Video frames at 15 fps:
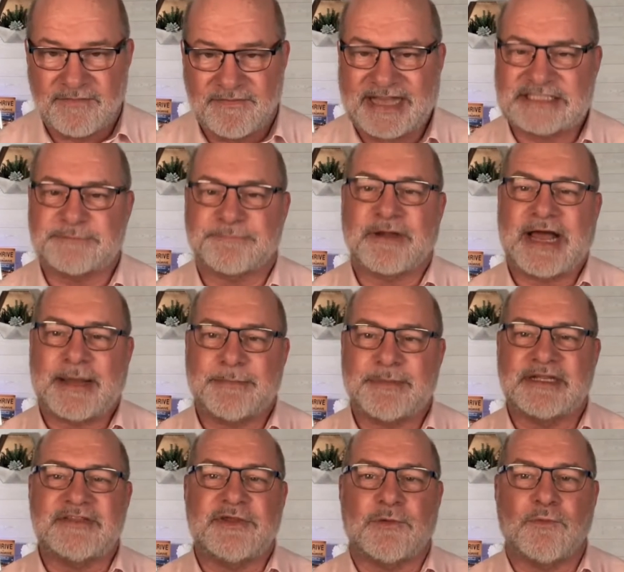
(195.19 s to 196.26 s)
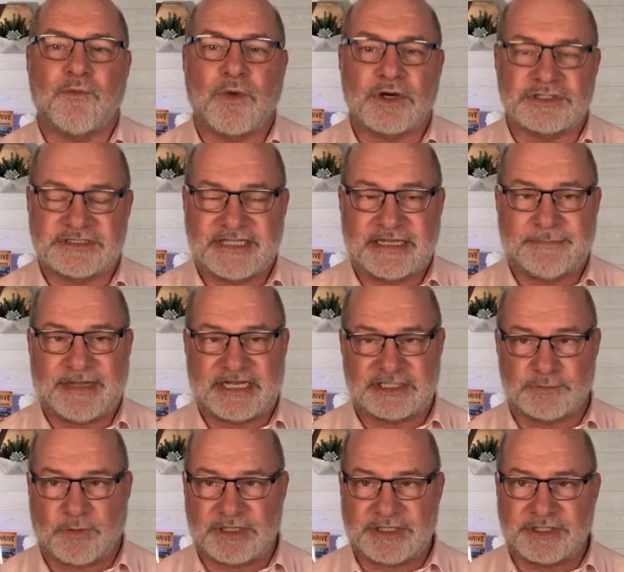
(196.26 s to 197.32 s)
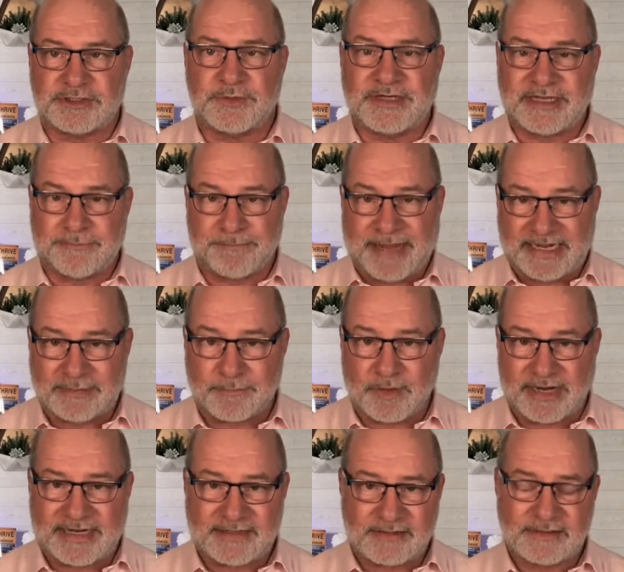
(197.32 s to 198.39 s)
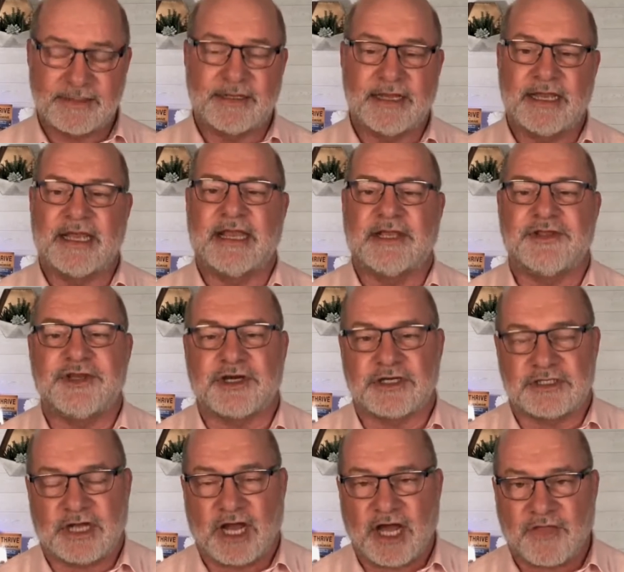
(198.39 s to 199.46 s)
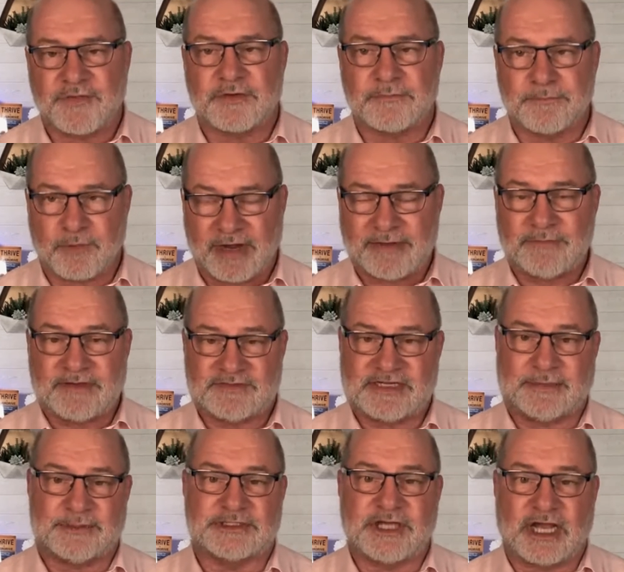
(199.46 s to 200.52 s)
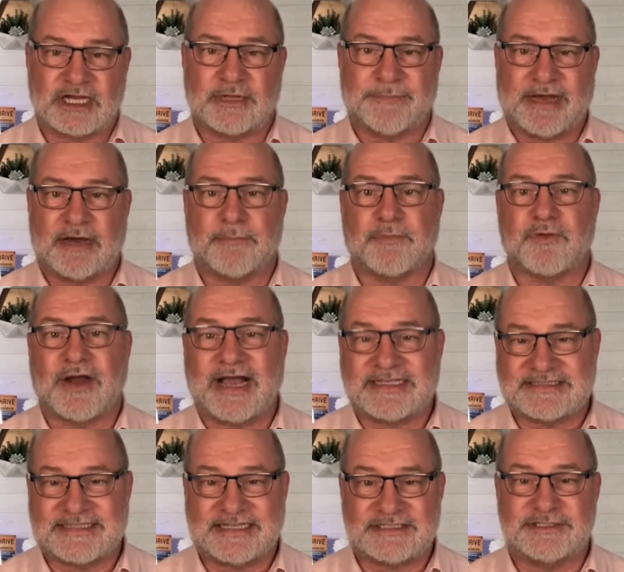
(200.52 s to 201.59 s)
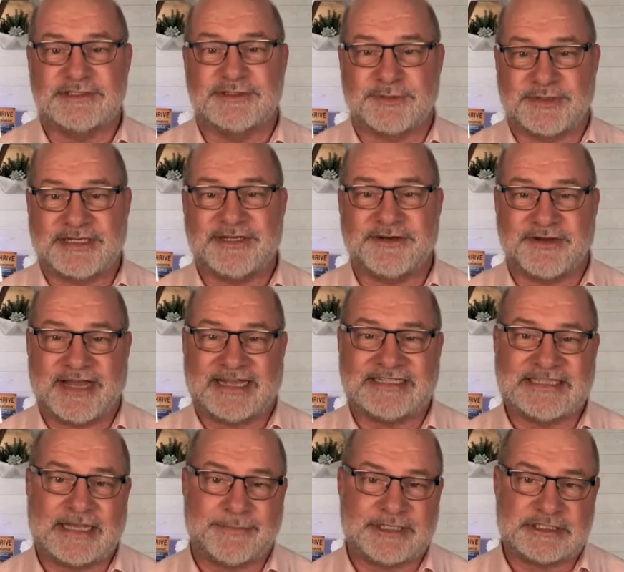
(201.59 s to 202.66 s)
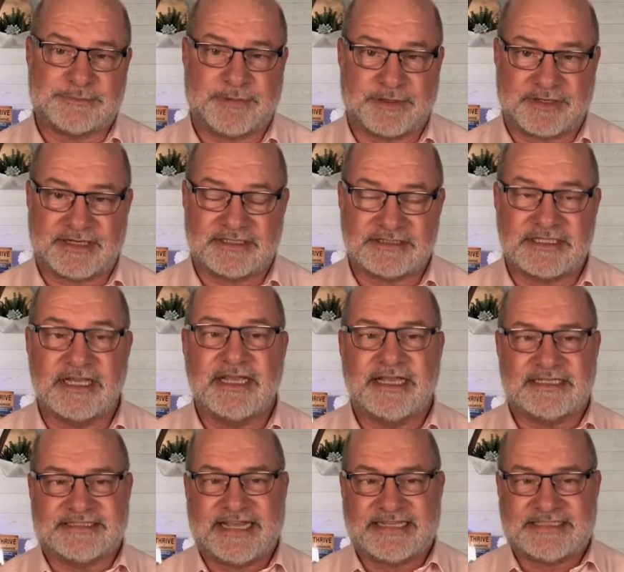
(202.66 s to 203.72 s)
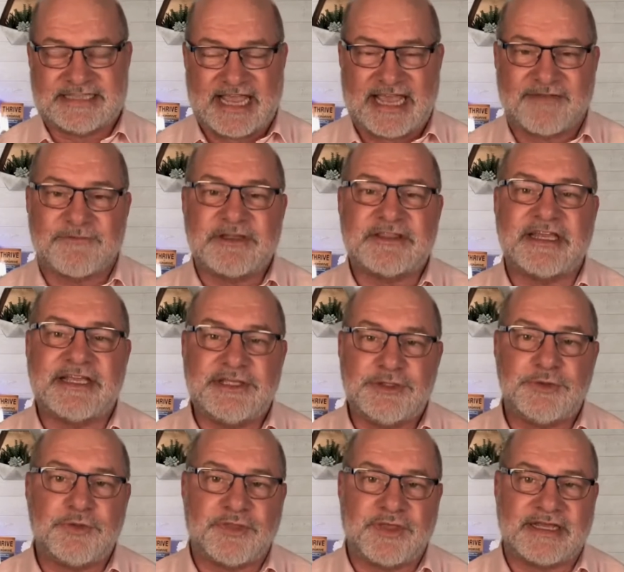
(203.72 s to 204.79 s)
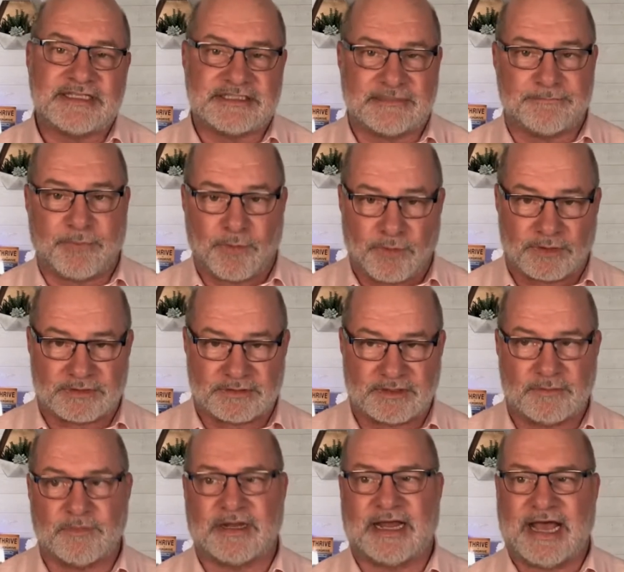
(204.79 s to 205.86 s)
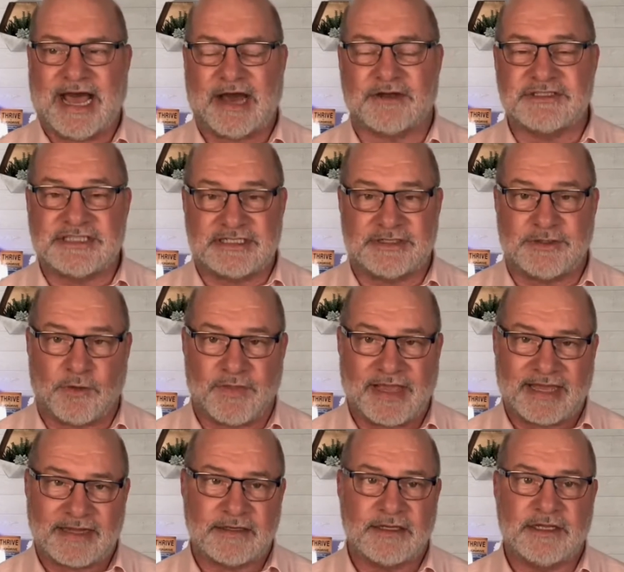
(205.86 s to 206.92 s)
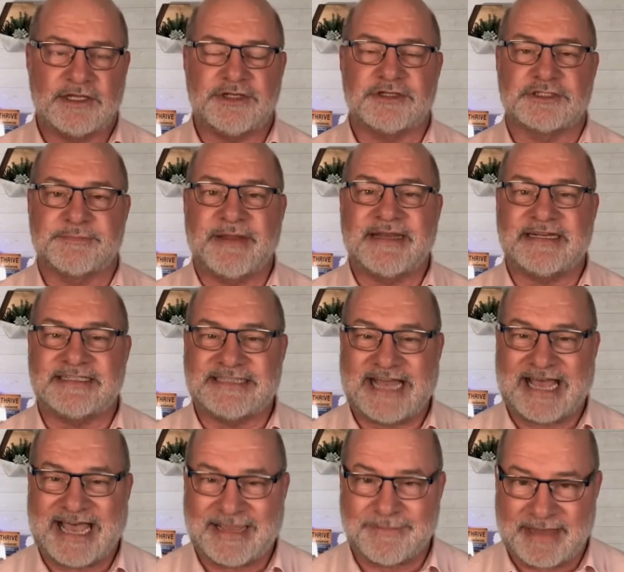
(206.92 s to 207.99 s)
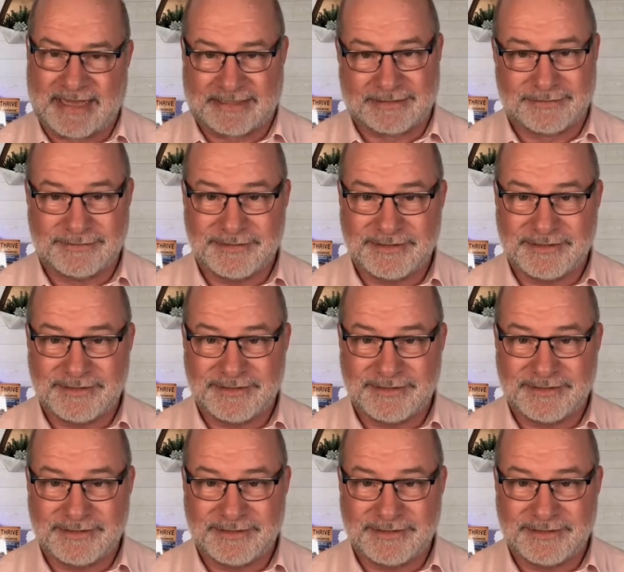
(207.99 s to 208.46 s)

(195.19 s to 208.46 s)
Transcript: That's probably the worst thing, because what you're doing in beta brain, your other brainwaves that I'm going to talk about process during your nighttime experience. It takes everything you think is important. And how does it know that? You're spending time on it.